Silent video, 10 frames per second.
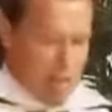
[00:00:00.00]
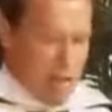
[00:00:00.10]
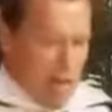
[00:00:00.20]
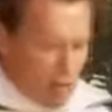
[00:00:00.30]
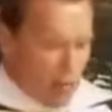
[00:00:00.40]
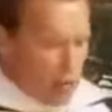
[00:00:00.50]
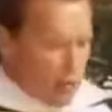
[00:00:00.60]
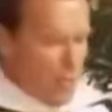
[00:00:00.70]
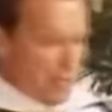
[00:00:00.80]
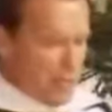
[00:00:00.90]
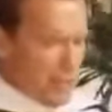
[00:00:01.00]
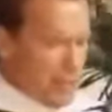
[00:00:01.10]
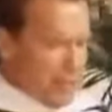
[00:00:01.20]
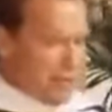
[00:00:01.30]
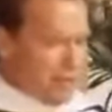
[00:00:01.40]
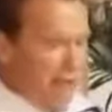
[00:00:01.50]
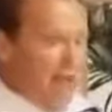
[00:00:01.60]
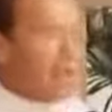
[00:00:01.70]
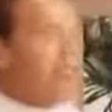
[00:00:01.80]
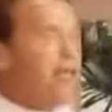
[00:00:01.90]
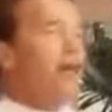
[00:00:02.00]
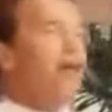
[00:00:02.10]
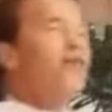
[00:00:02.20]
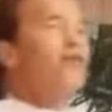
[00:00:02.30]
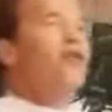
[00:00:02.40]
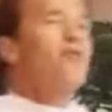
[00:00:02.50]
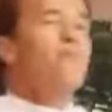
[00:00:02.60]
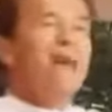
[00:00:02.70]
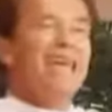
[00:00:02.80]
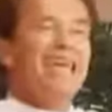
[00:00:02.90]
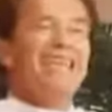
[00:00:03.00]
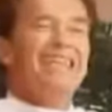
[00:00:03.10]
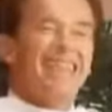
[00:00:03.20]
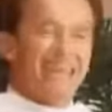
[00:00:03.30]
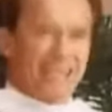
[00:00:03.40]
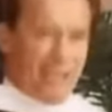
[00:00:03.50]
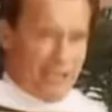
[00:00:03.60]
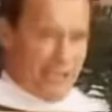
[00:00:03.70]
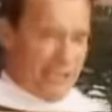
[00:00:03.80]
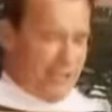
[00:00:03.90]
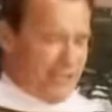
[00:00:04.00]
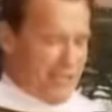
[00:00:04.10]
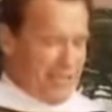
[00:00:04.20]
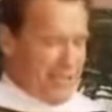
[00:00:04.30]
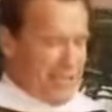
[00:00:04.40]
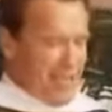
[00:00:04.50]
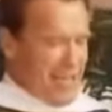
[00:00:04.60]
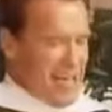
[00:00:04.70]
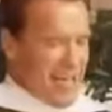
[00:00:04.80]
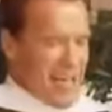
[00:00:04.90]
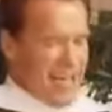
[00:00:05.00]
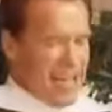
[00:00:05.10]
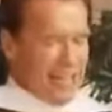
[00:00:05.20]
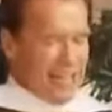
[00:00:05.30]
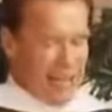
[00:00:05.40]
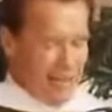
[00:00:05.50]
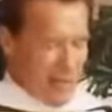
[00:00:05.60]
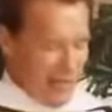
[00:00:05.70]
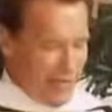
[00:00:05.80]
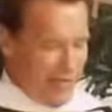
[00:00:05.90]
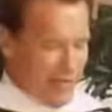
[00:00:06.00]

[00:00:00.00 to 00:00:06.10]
Arnold Schwarzenegger, Doctor of Humane Letters. I love it.